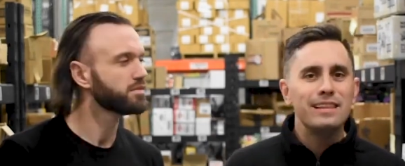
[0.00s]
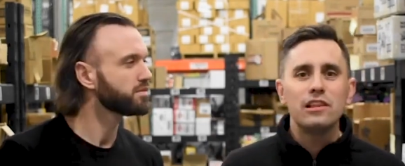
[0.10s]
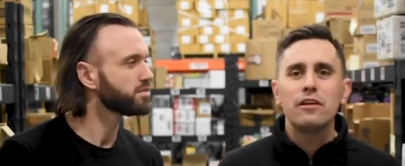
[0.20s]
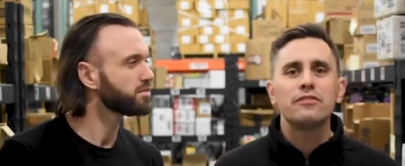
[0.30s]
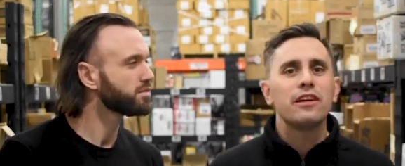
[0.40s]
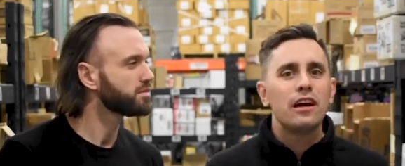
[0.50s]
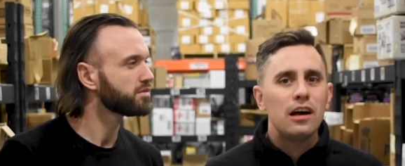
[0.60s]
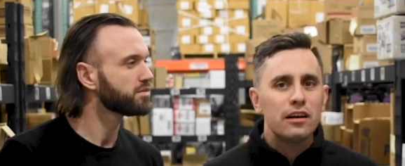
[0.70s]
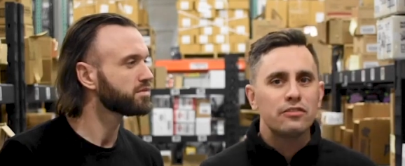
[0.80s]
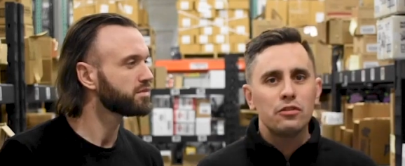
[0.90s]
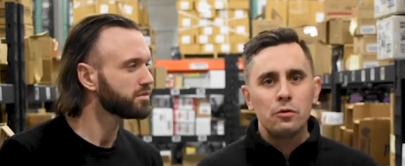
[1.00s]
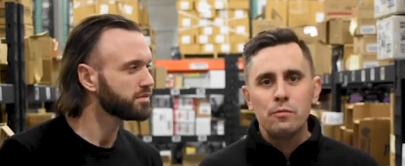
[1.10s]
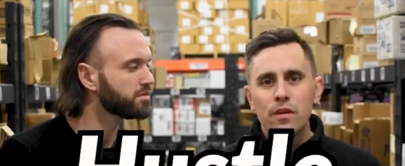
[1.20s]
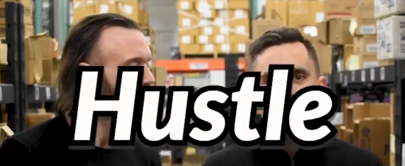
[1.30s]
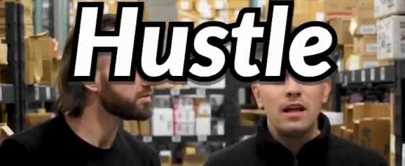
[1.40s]
Speaker 1: He loves the hustle.
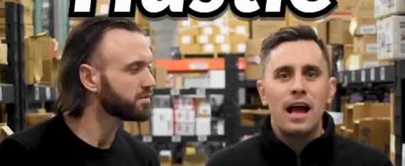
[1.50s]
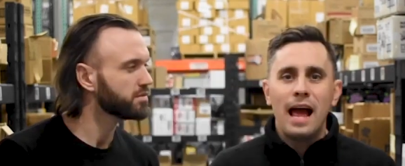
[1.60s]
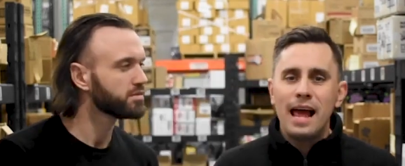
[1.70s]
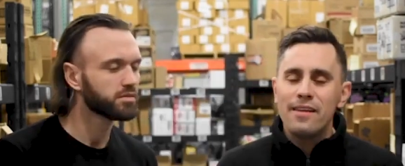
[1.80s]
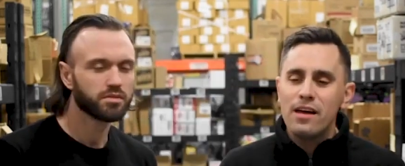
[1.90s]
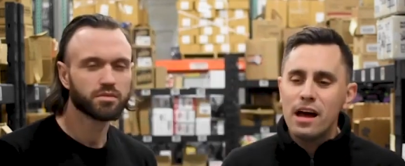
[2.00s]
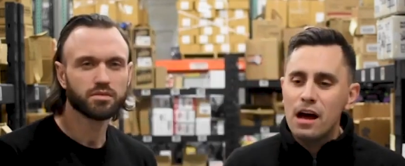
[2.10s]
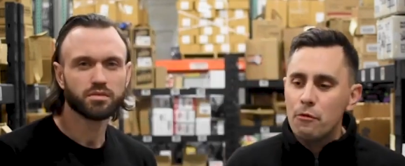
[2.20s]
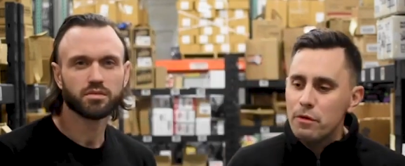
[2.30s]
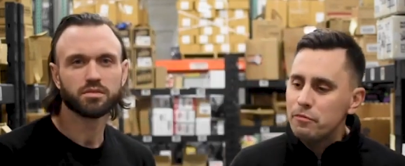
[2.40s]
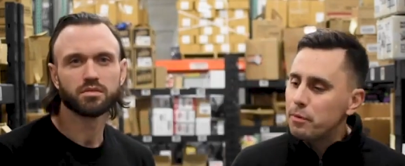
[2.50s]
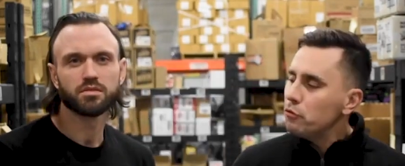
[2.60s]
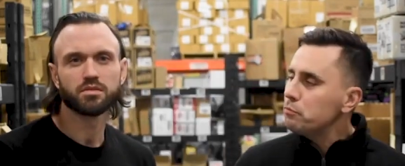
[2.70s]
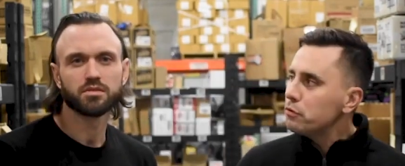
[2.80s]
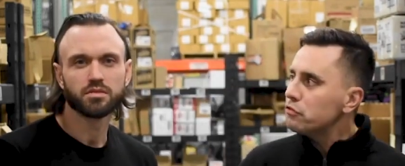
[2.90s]
Mm. And uh, we've
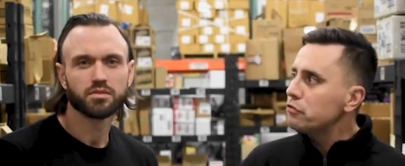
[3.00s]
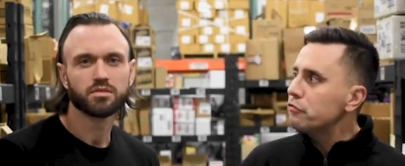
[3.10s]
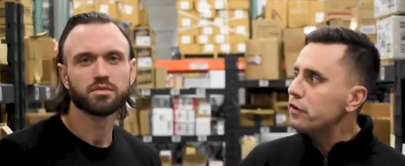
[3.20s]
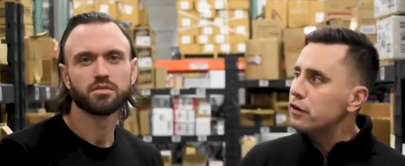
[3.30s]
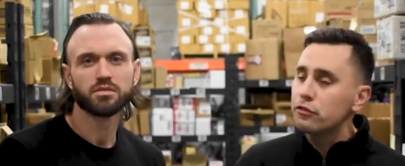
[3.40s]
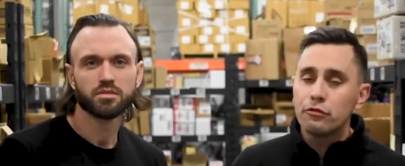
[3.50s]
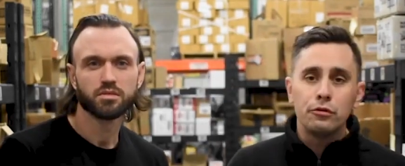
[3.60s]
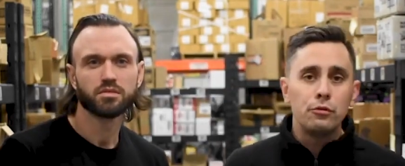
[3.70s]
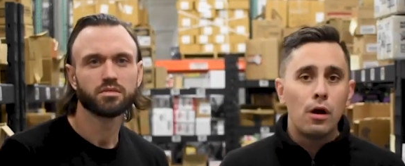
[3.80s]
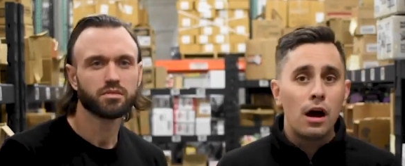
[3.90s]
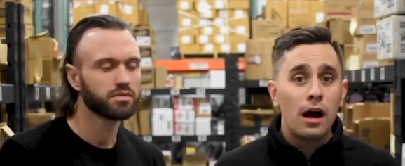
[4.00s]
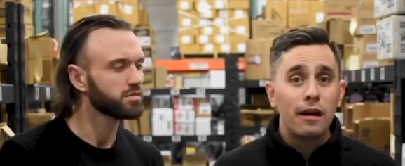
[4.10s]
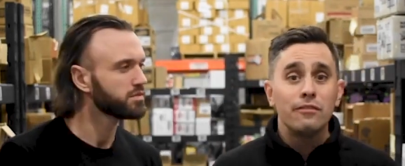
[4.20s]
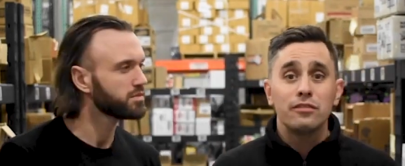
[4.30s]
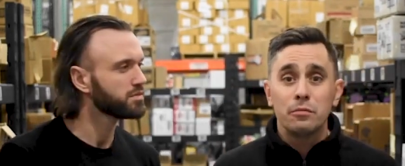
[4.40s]
both persevered through
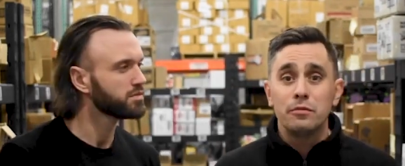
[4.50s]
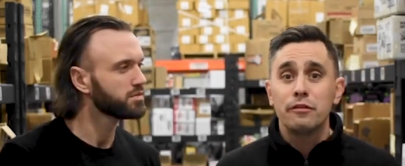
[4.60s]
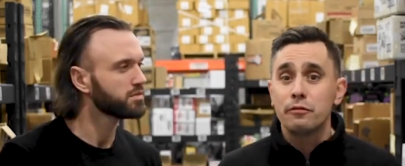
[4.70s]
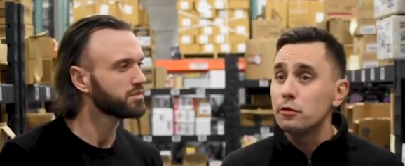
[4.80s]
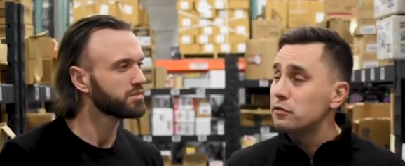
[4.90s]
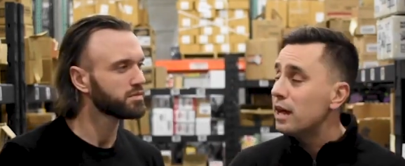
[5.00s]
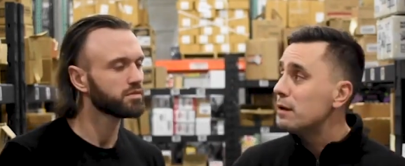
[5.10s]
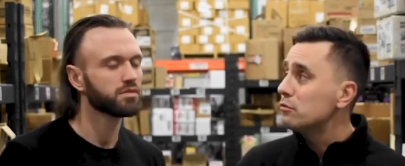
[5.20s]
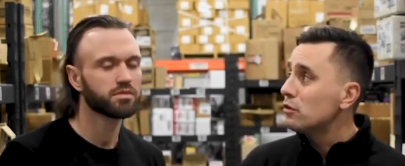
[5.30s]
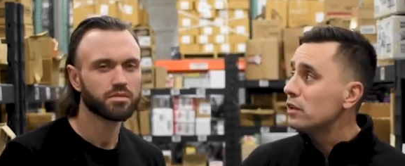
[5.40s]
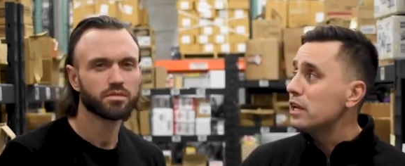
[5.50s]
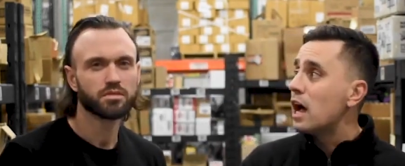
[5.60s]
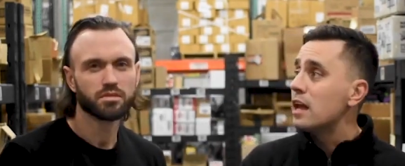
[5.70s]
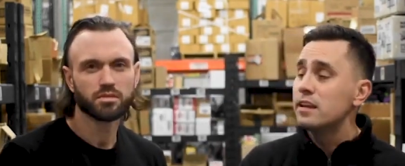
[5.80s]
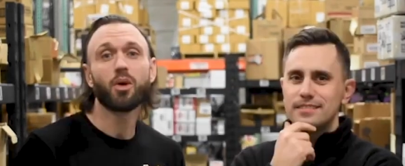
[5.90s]
uh, some difficult times early
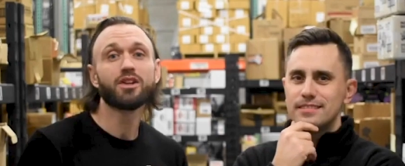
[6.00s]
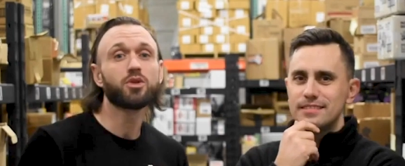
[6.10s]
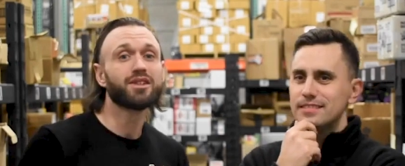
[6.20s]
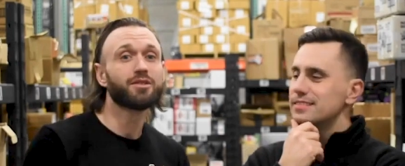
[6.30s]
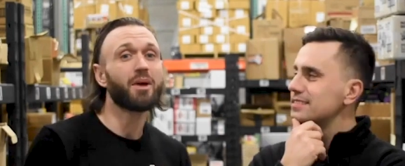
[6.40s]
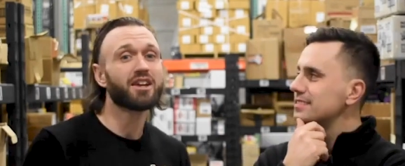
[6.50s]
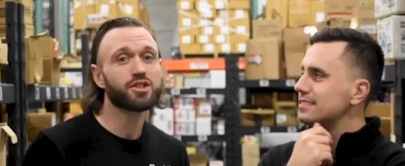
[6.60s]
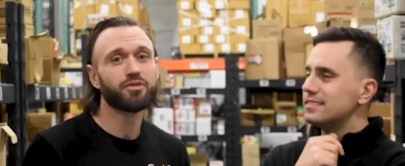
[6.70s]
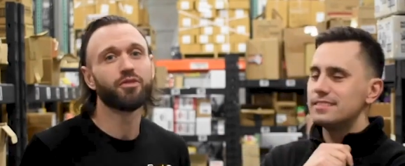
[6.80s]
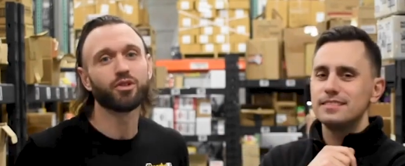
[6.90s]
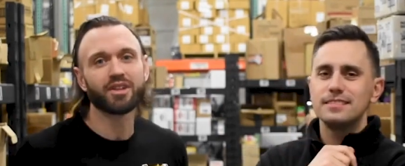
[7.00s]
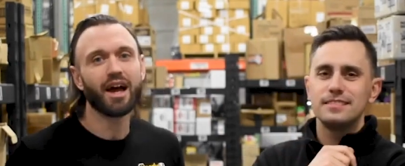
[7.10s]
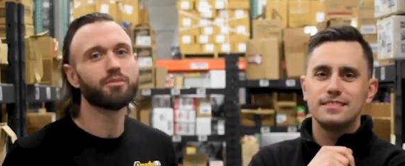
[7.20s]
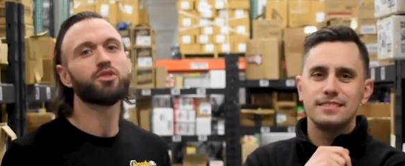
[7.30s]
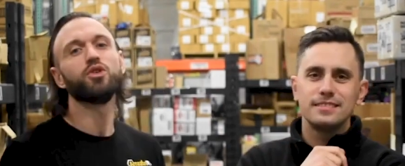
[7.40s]
on.
Speaker 2: So I joined Sebastian full
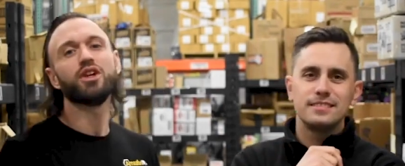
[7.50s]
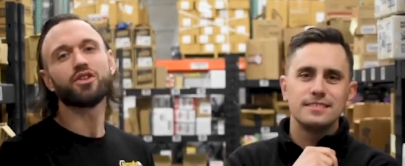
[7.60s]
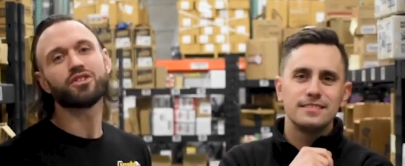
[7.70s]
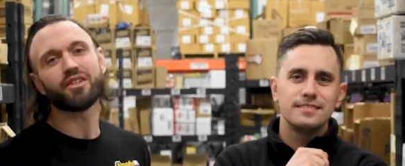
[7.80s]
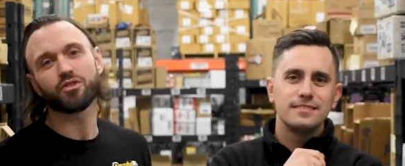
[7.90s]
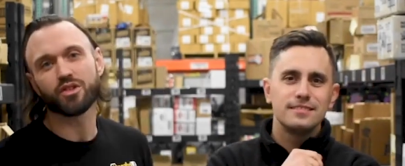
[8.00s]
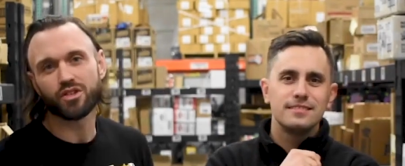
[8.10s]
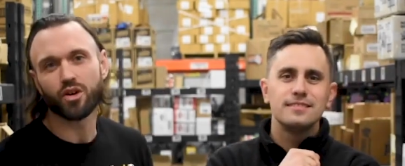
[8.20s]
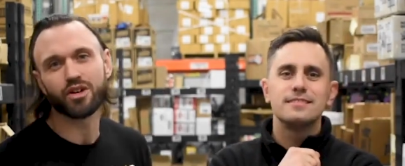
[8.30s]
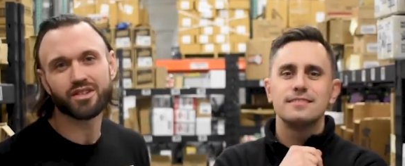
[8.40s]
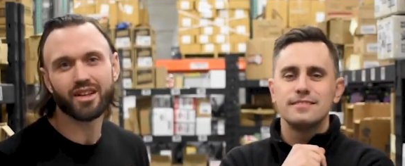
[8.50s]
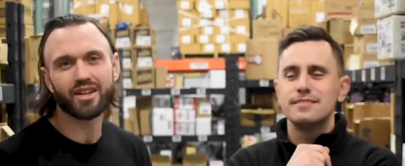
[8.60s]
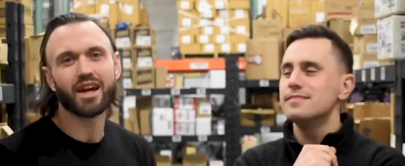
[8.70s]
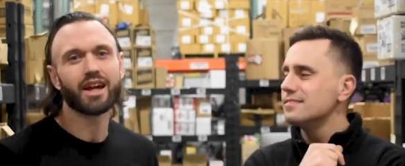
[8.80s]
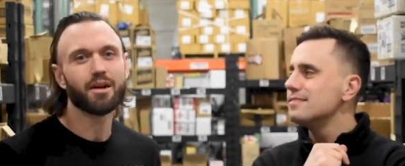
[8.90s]
time two years after he started
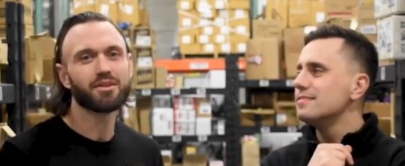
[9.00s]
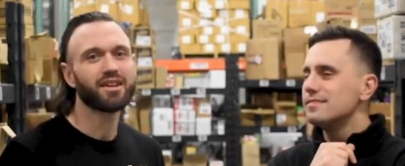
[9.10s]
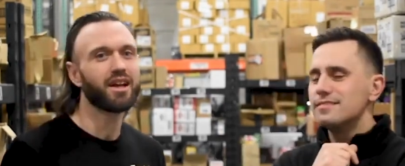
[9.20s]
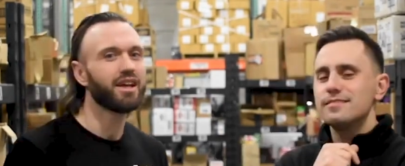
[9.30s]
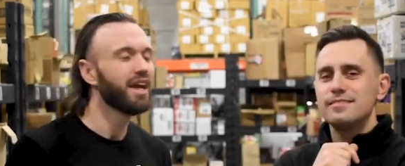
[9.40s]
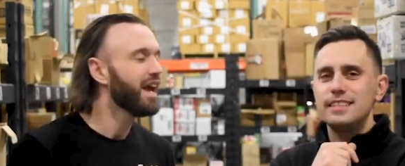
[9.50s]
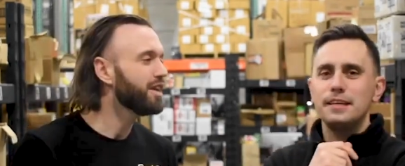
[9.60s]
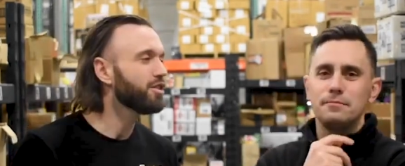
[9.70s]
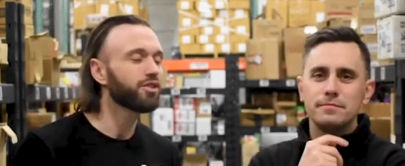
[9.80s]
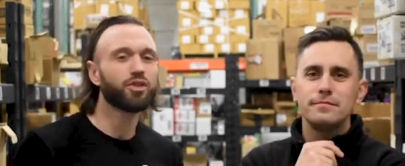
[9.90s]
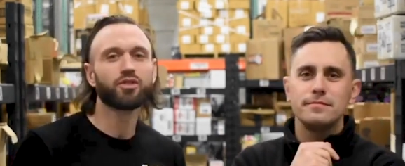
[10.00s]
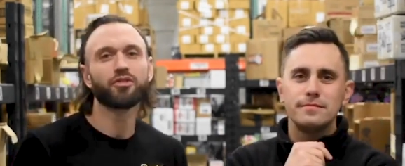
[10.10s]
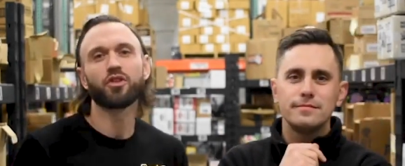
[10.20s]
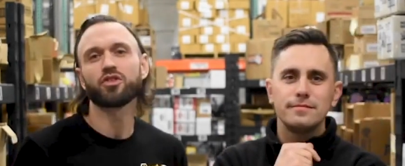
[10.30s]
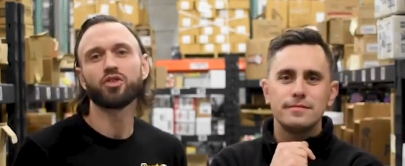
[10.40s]
selling on Amazon. And during those
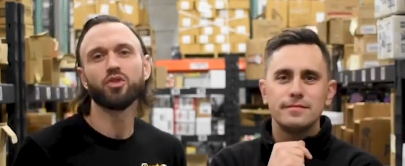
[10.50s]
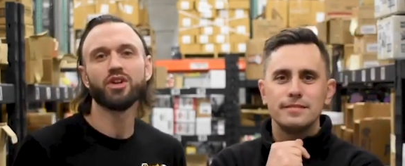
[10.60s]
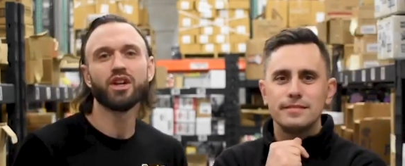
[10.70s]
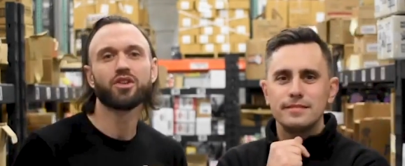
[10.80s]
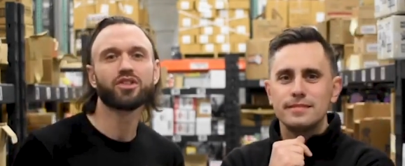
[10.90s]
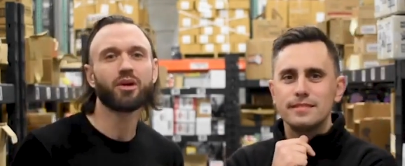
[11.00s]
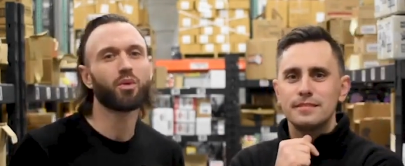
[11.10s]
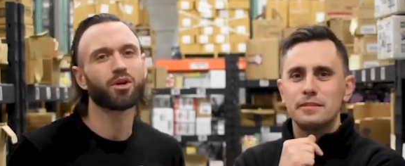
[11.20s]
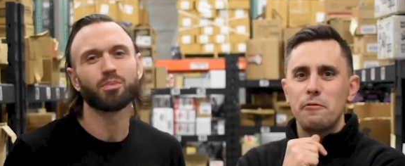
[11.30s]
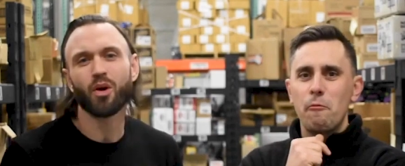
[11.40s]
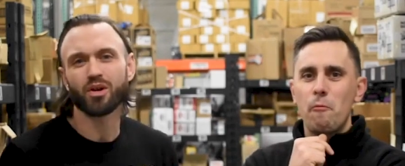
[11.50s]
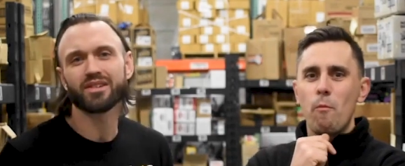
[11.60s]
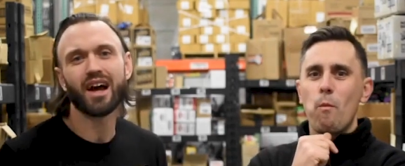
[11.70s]
first two years, I worked part